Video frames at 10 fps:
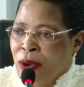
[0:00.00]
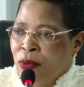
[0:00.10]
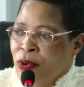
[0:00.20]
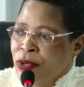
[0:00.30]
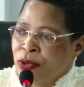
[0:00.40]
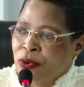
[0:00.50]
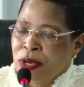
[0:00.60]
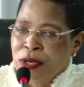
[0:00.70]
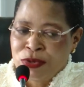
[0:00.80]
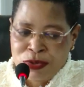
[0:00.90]
We also
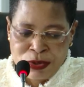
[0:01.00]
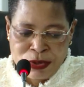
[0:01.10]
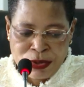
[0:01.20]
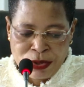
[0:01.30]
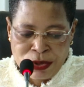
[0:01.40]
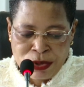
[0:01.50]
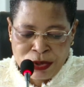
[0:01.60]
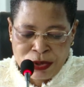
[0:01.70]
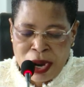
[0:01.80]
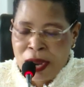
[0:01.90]
need
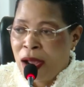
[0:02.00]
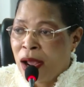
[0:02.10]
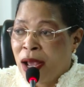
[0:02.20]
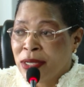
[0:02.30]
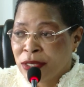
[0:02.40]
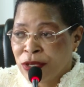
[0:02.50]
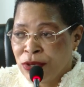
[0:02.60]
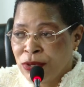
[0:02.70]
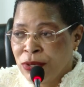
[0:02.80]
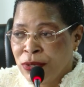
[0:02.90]
to ask
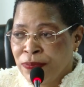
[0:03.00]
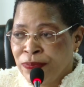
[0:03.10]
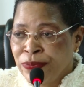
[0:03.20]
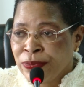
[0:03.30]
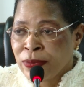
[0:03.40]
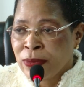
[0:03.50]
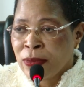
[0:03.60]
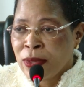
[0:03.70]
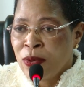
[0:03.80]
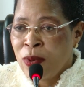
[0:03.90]
you
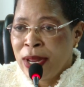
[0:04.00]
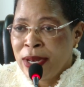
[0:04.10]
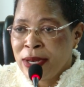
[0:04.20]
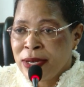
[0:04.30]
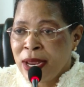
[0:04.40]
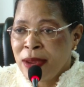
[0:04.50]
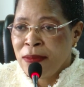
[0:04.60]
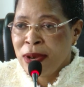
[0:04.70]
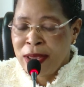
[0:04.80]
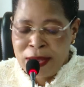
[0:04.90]
one
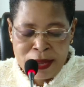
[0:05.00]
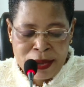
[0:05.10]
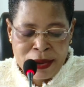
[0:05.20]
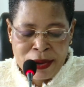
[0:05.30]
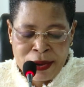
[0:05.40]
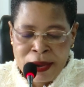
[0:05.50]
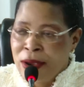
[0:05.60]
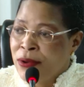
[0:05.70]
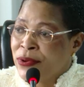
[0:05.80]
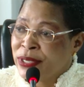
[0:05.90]
timely
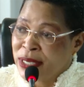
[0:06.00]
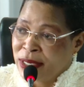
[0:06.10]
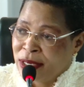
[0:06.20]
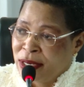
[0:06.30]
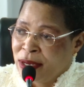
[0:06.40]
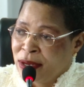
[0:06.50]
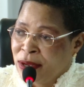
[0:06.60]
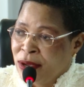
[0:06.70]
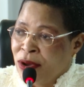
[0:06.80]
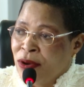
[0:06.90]
receipt
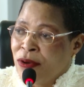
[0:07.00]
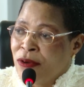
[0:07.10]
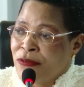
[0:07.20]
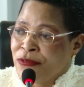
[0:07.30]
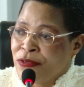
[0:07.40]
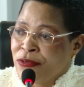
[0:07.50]
of